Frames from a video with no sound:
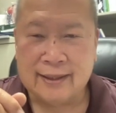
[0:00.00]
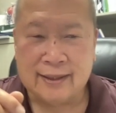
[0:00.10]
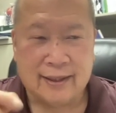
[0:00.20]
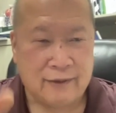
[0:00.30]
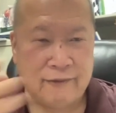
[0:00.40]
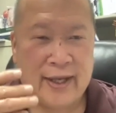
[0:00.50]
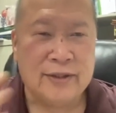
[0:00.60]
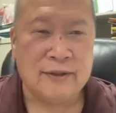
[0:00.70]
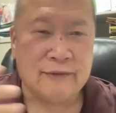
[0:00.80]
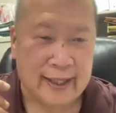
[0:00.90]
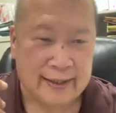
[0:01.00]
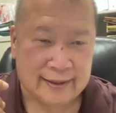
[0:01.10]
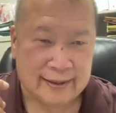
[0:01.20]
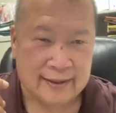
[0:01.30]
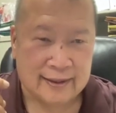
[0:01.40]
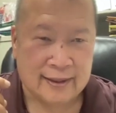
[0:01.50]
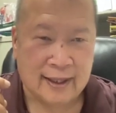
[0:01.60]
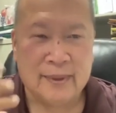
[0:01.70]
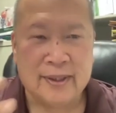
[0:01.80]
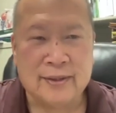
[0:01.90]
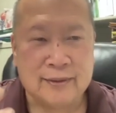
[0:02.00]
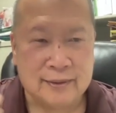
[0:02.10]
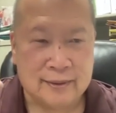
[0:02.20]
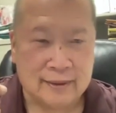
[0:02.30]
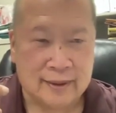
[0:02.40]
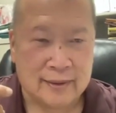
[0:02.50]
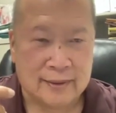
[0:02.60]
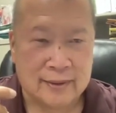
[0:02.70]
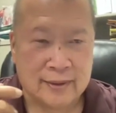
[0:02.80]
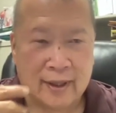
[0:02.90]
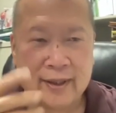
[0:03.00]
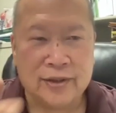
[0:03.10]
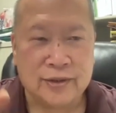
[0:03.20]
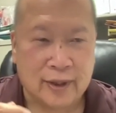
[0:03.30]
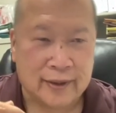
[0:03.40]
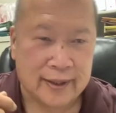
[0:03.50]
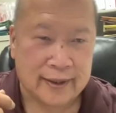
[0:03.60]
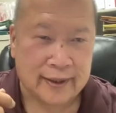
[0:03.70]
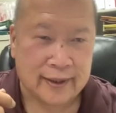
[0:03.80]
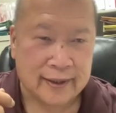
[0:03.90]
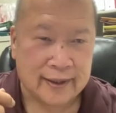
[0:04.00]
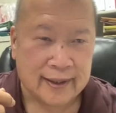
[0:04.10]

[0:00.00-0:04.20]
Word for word: you know, the face to face, coming to tour, talking story there.